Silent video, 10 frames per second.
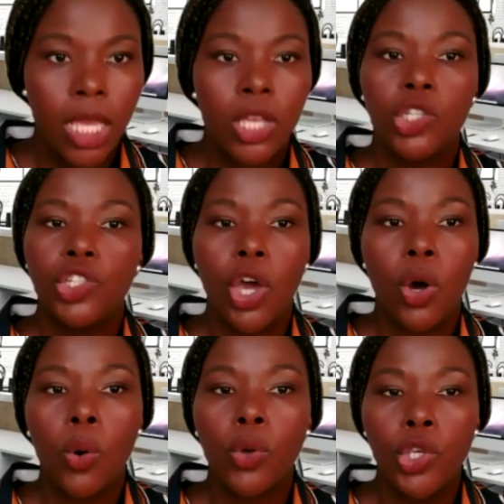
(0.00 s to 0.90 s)

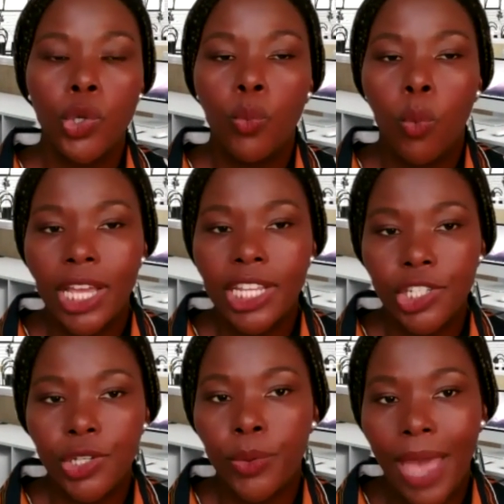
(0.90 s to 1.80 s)
So you'd want
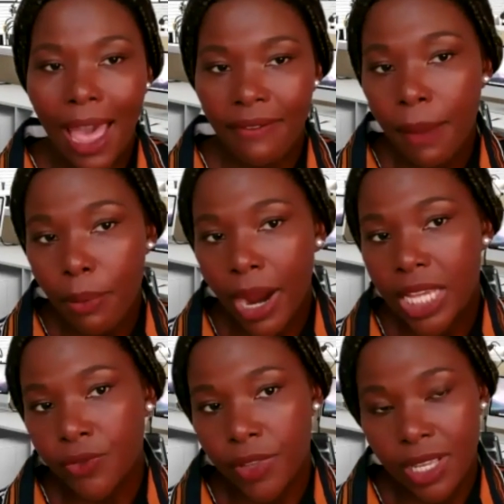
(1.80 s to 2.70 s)
to have that
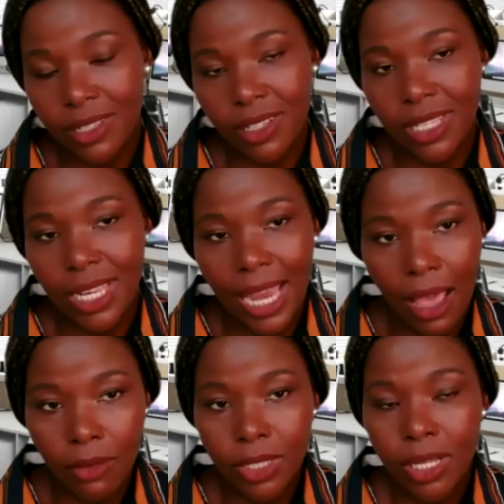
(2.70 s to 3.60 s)
price for that 16
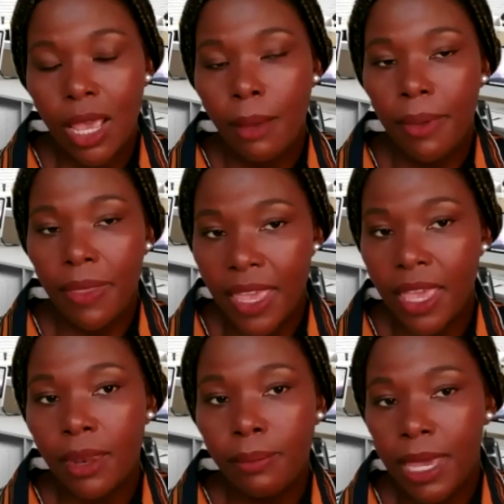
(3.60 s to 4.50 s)
ounce, but
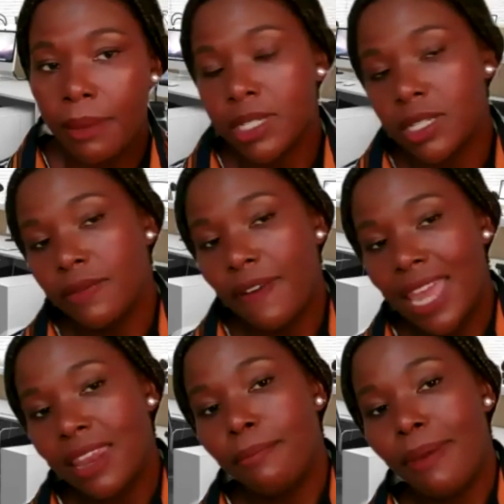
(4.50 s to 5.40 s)
then be able to divide
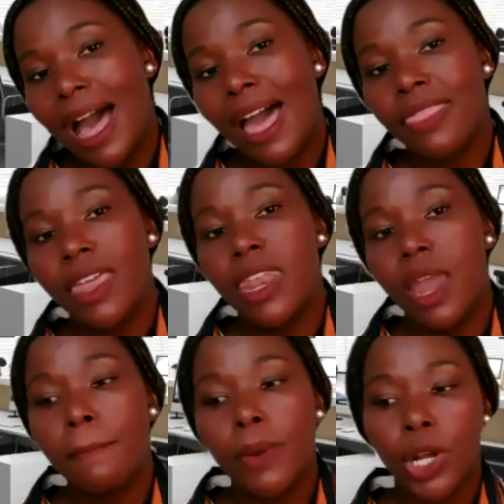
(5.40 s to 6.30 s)
it by the
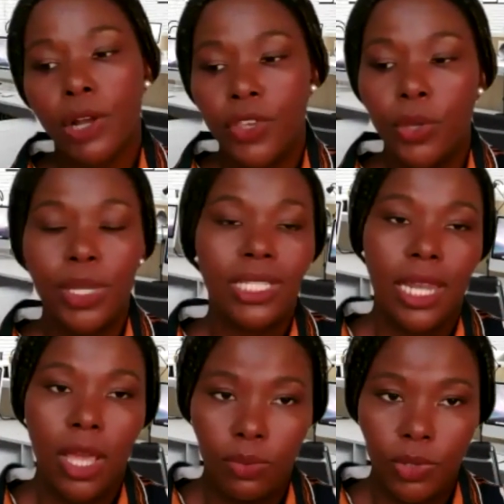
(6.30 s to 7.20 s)
number of units it
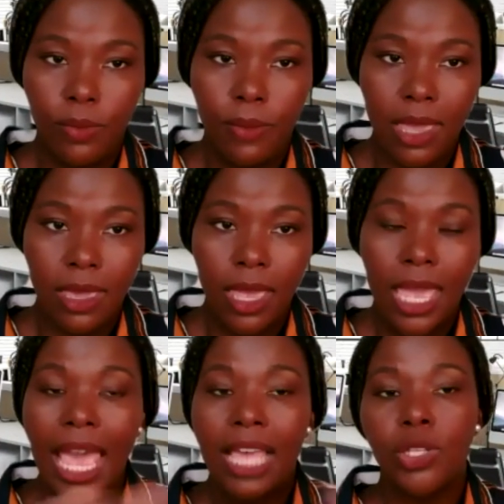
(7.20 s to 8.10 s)
helps you make.
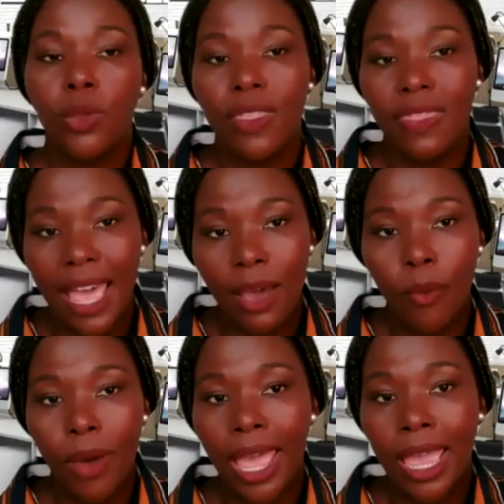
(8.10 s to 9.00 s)
And so then that
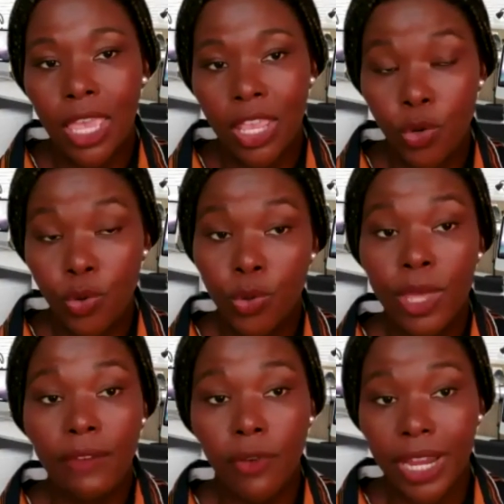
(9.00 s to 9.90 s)
way, and you do
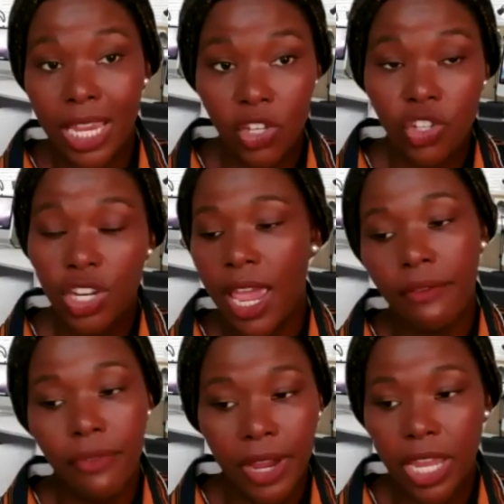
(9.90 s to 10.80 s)
that for each and
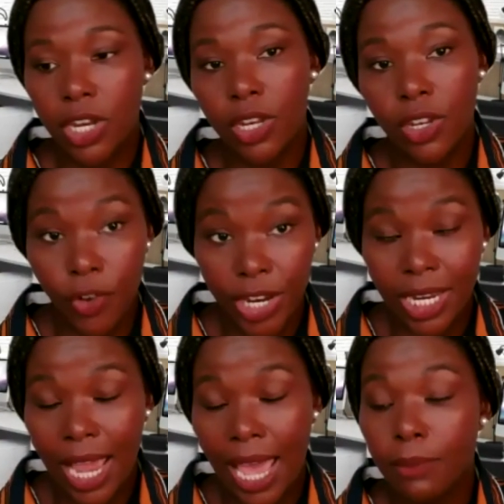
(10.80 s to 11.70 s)
every ingredient
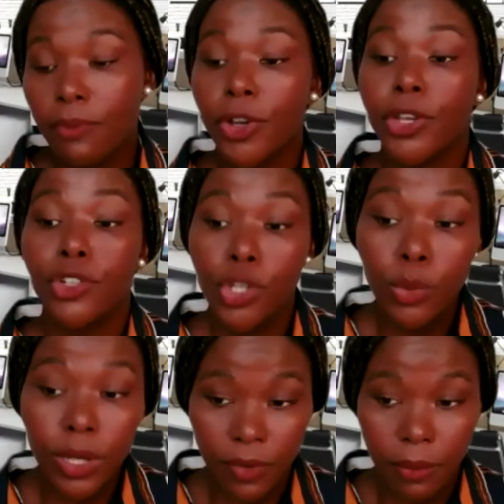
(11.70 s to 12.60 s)
item for your 2
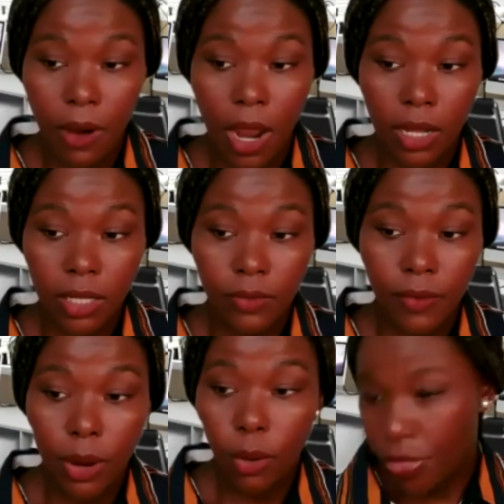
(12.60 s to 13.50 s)
different products,
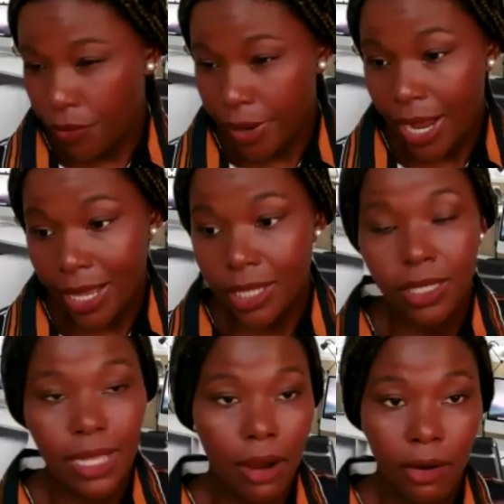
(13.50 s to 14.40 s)
right? Or 3, I guess,
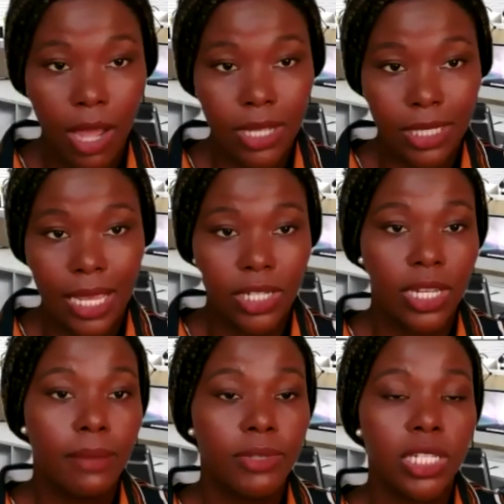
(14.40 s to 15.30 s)
sauerkraut /
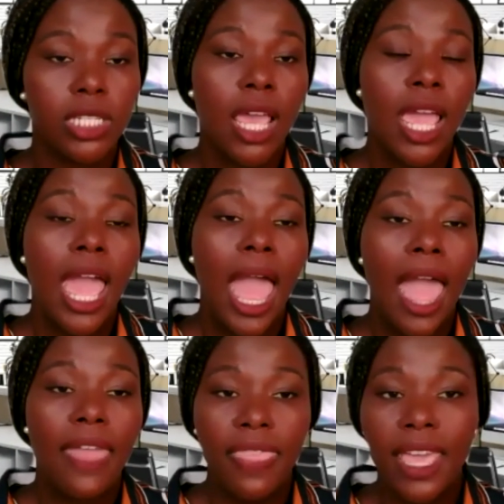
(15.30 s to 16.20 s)
kimchi's.
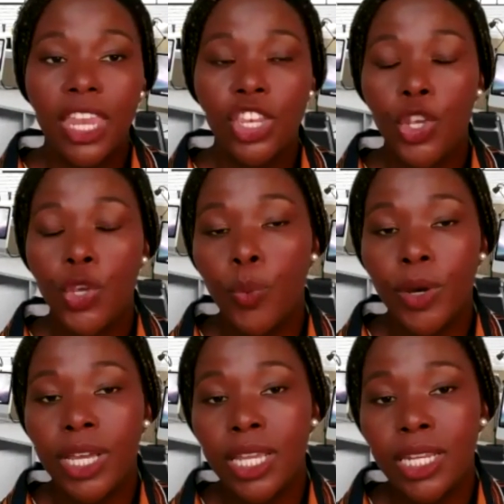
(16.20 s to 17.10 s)
And then you
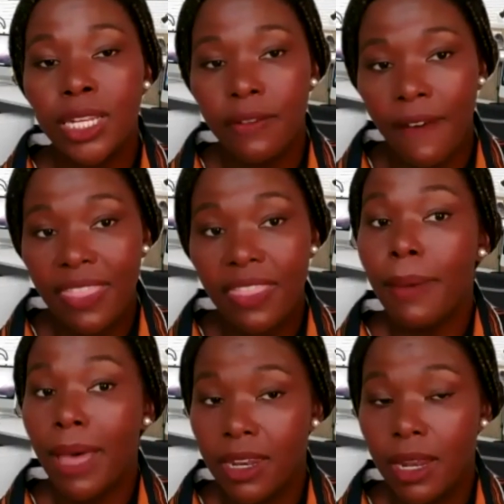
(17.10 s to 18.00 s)
would divide that
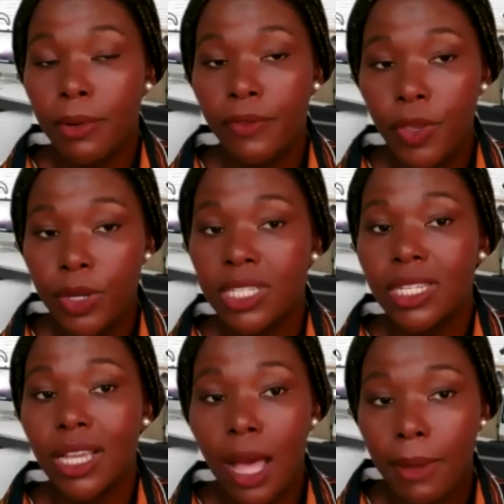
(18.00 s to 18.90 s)
by the number of units to
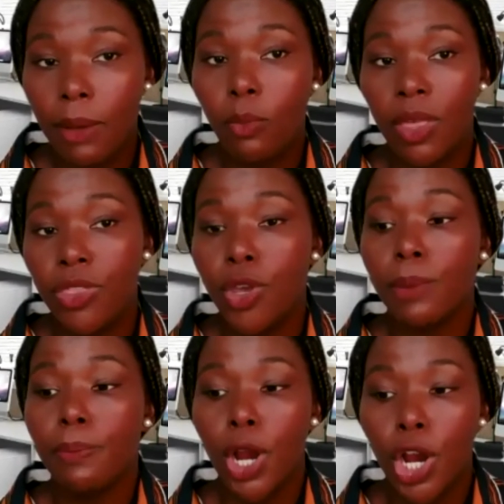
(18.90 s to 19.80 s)
come up with your
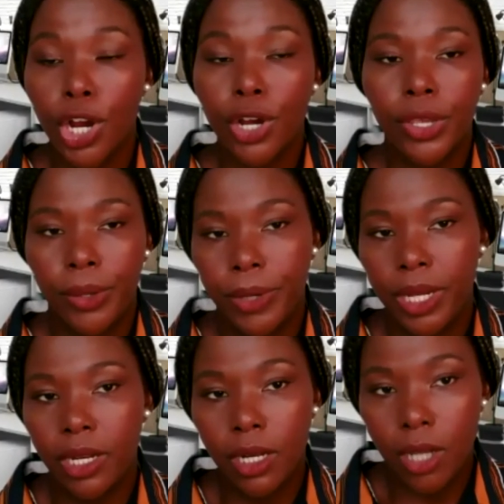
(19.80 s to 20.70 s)
per unit
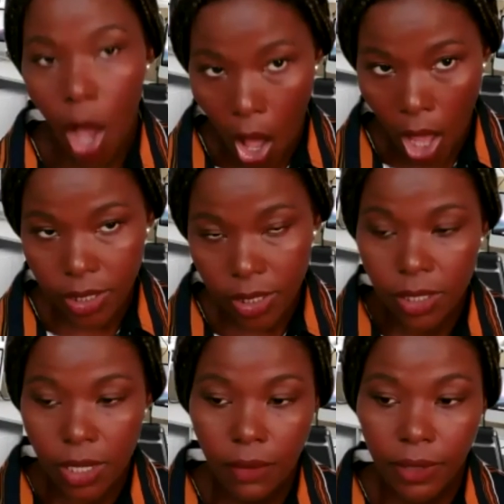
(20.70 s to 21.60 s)
cost
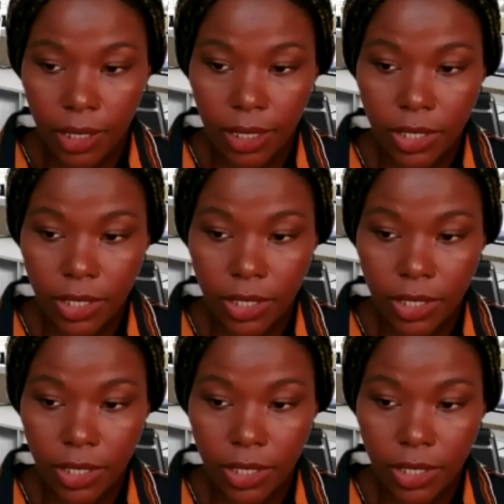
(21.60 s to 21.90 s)
of goods.